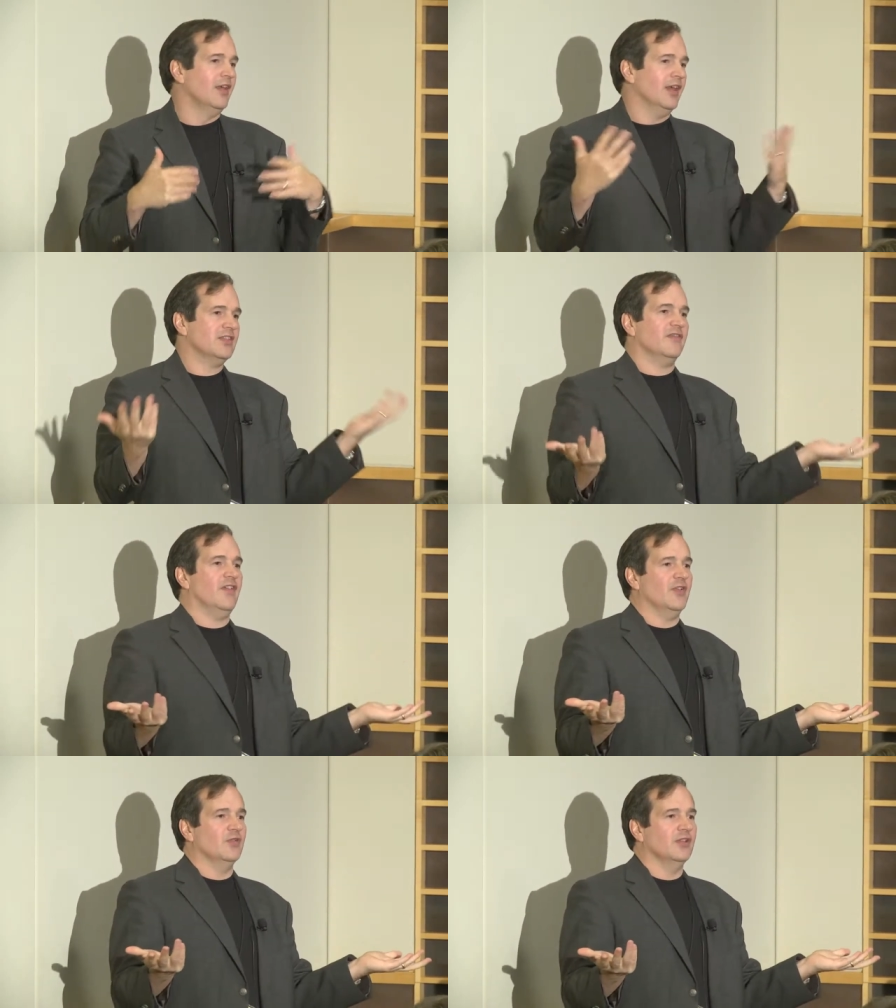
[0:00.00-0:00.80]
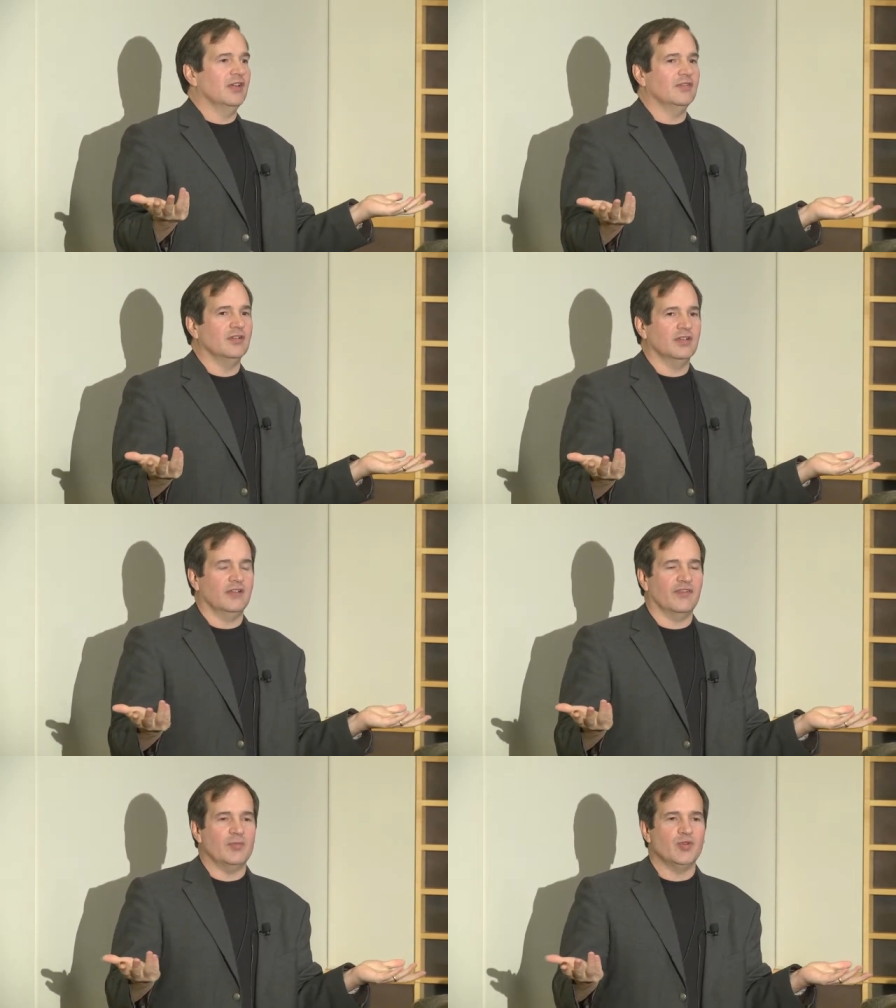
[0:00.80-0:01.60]
At the federal level,
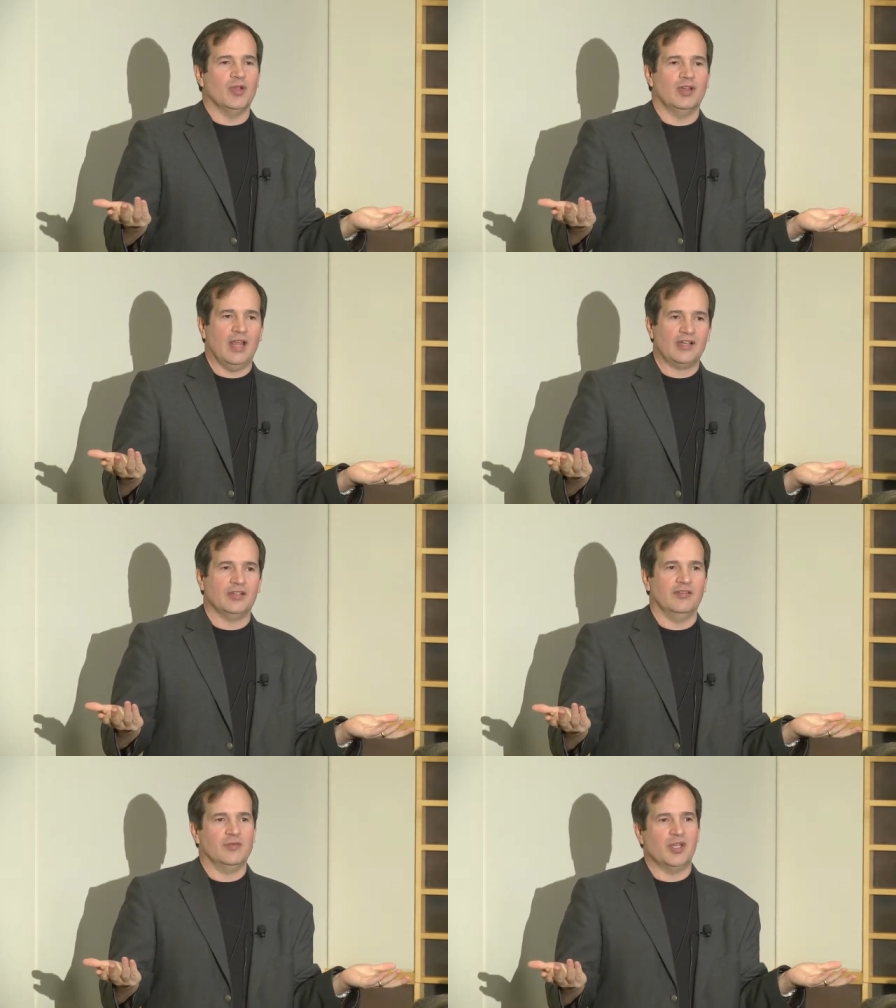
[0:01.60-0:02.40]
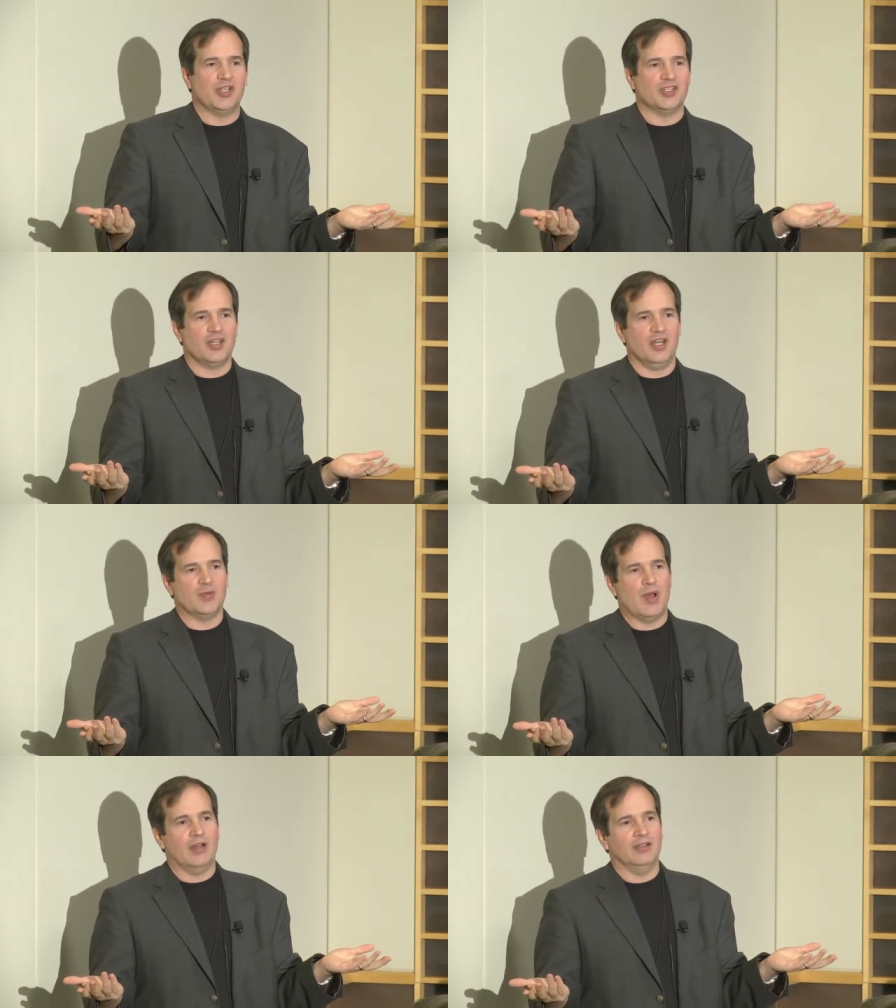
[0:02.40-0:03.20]
if I'm doing National Information
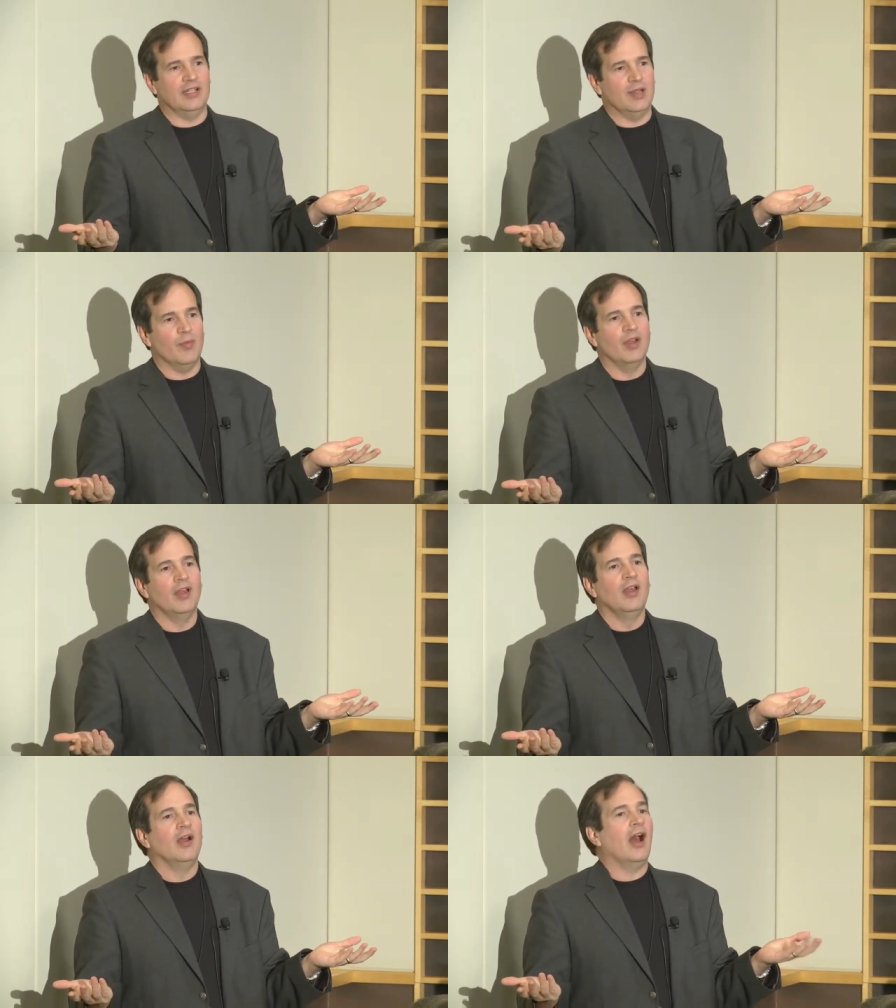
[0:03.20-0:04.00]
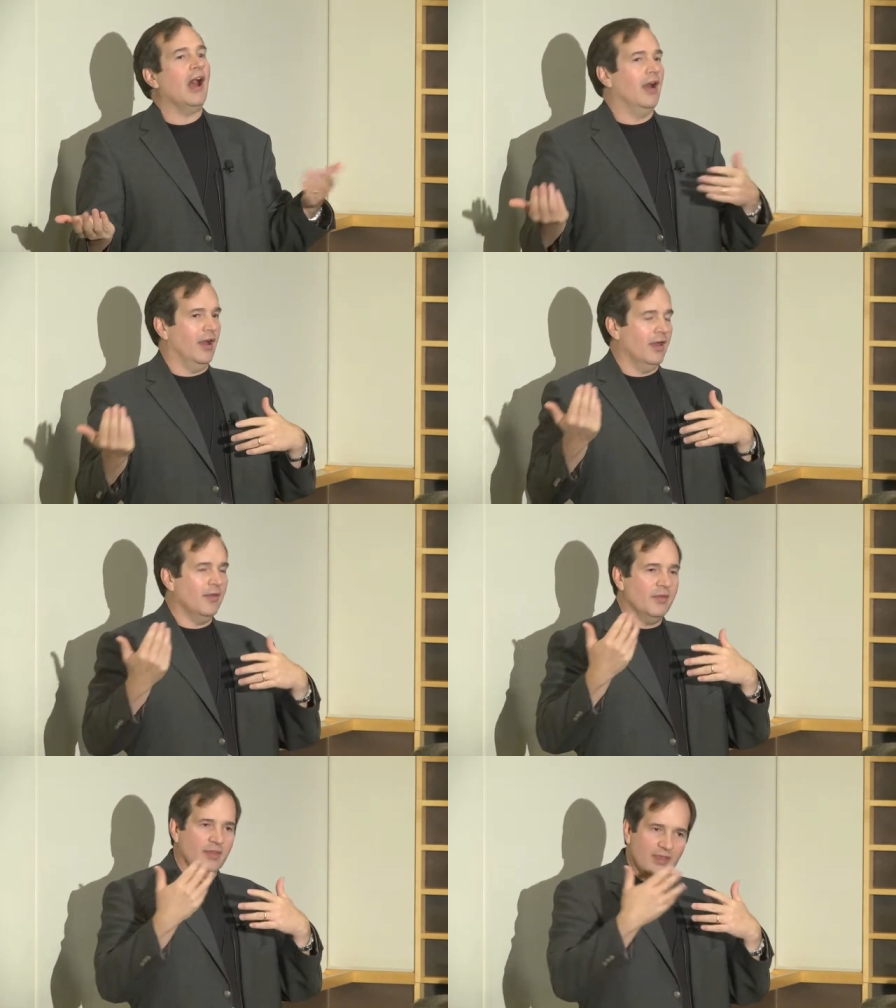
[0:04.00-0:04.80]
Exchange Model, NIEM,
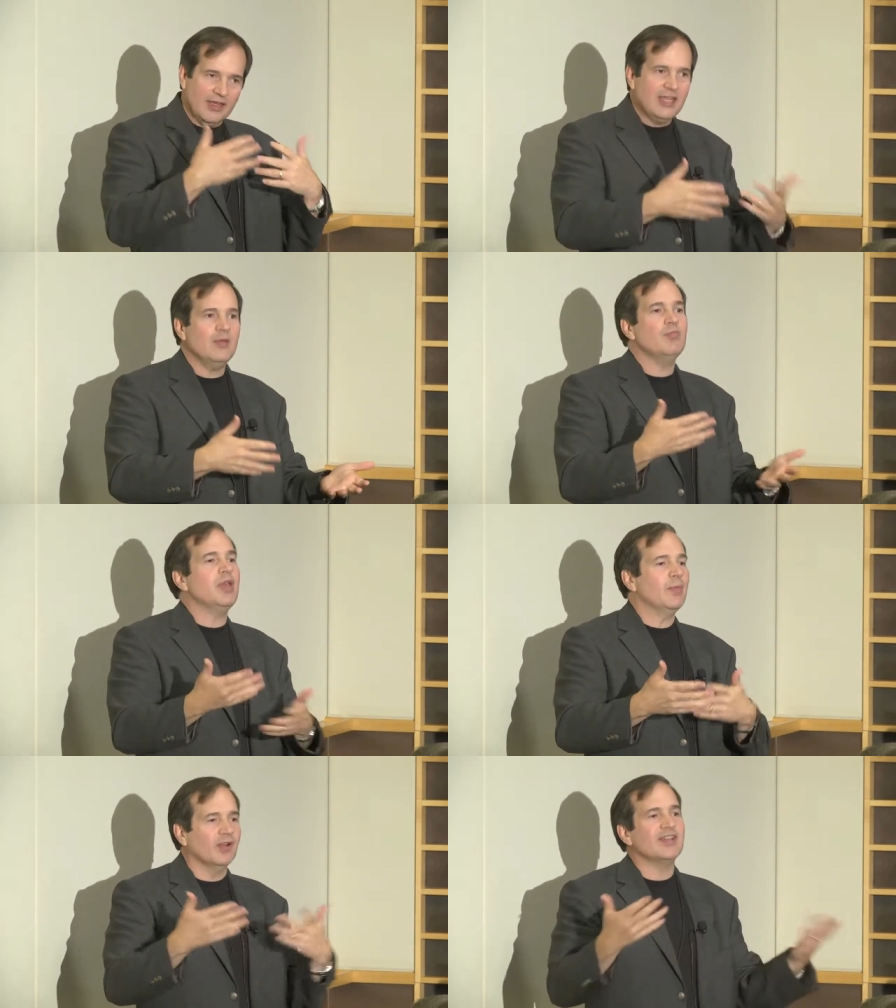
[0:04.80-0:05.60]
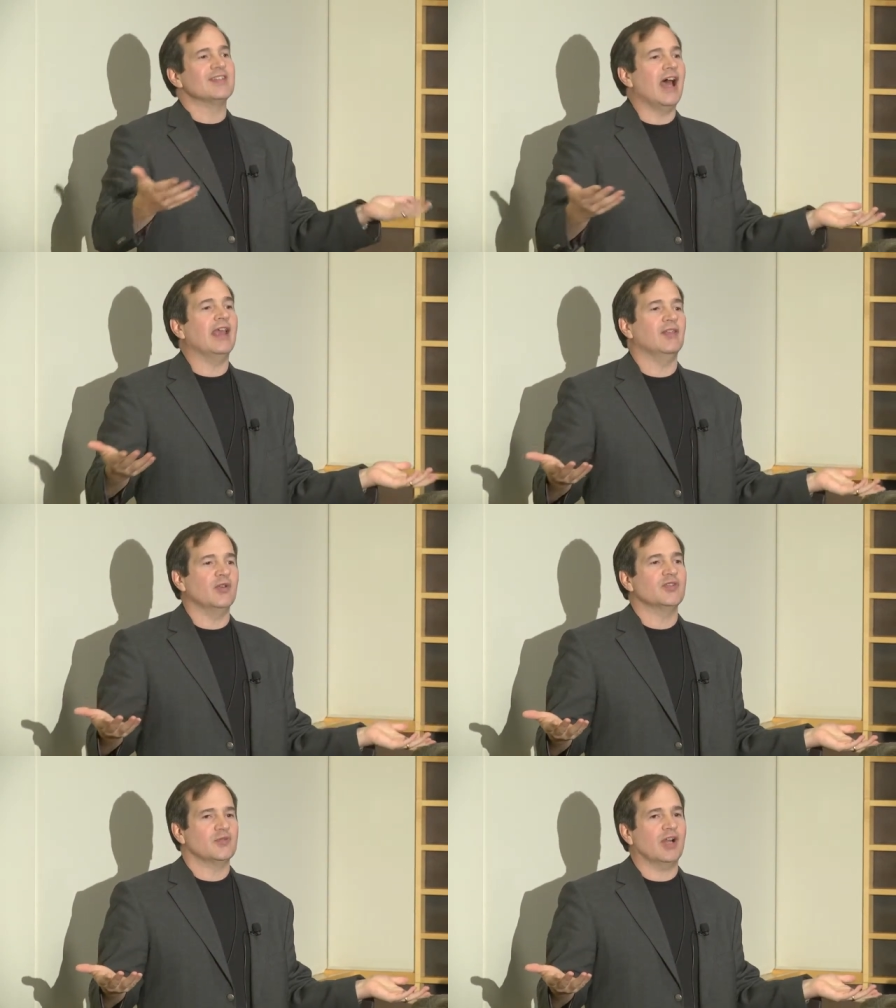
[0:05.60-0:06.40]
the NIEM people designed
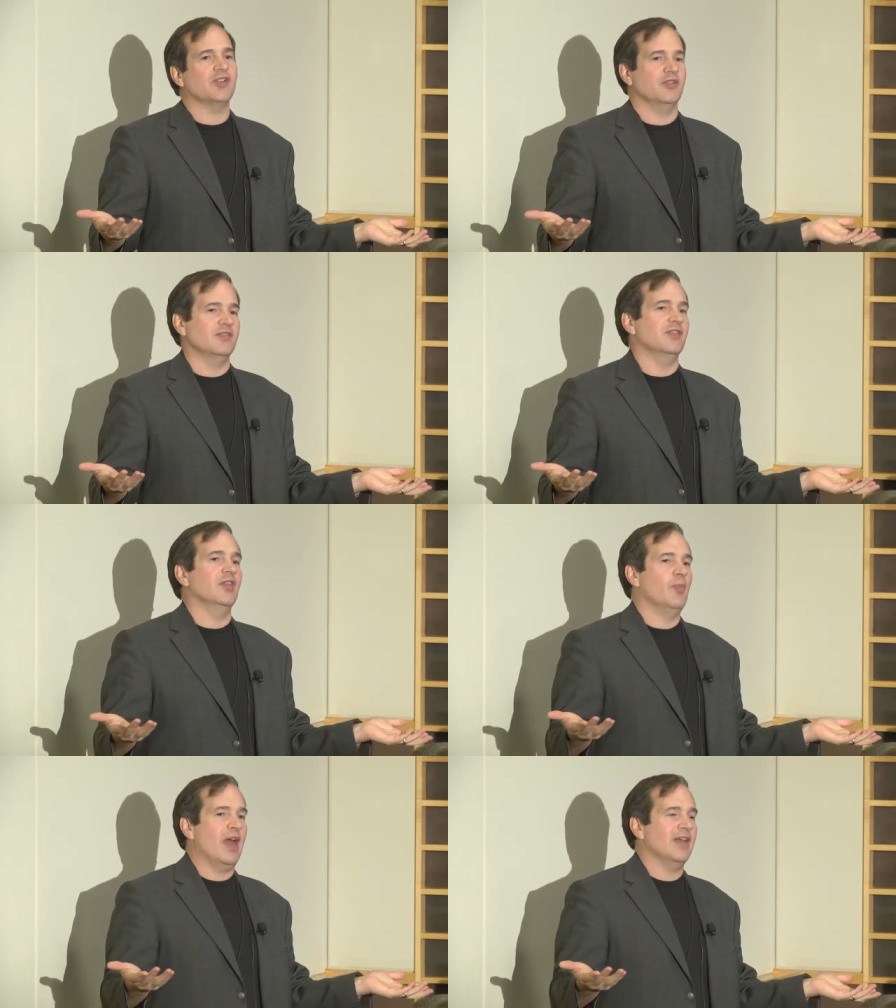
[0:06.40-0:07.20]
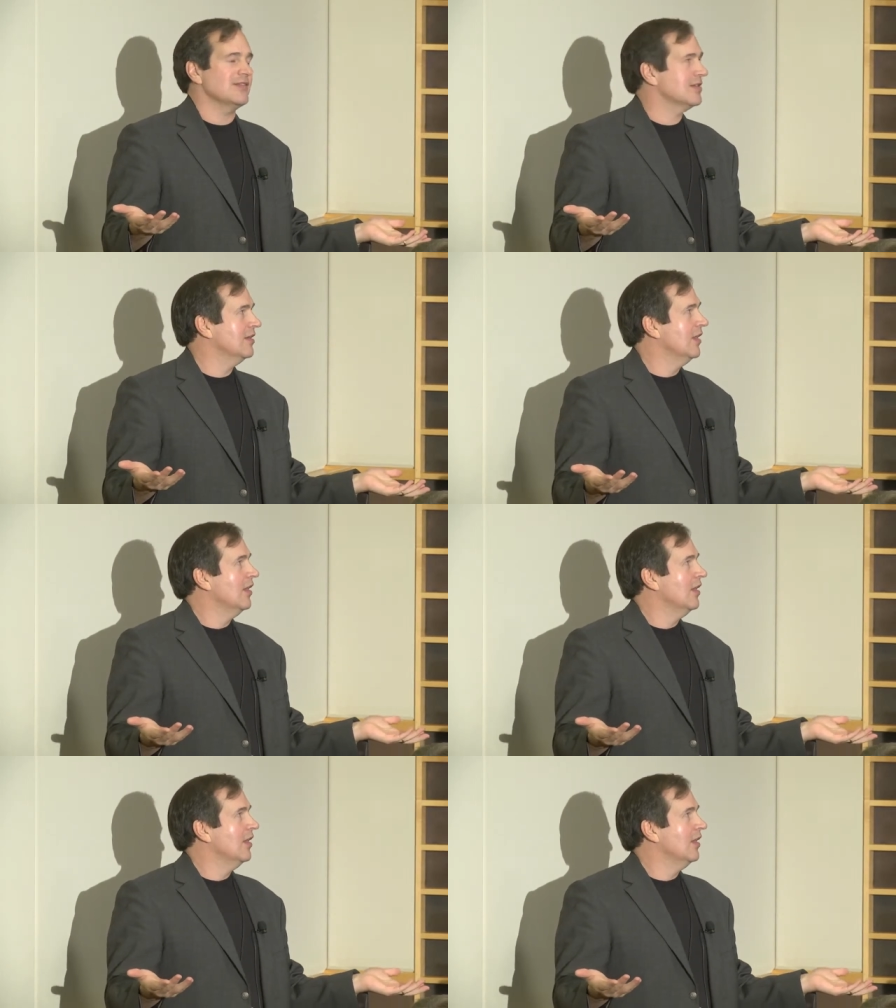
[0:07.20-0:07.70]
those structures in the past.